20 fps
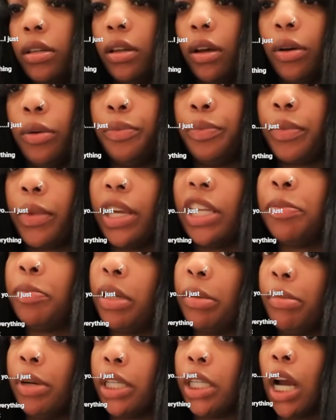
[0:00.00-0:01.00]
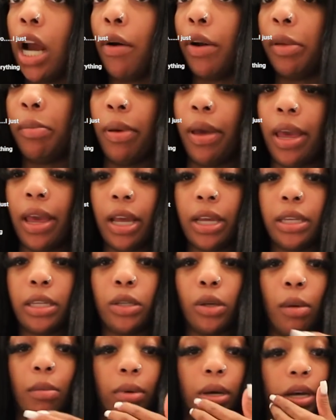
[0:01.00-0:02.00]
So it's pretty much already packed.
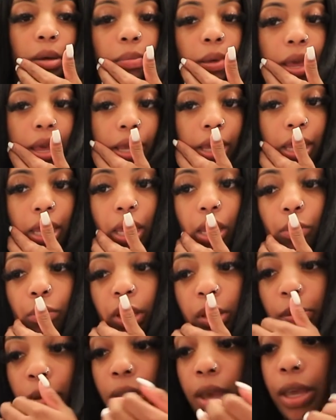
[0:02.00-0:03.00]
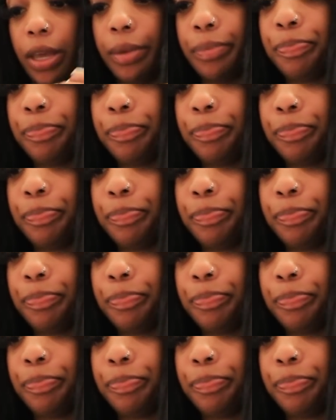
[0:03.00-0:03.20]
So I'm gonna unpack it and repack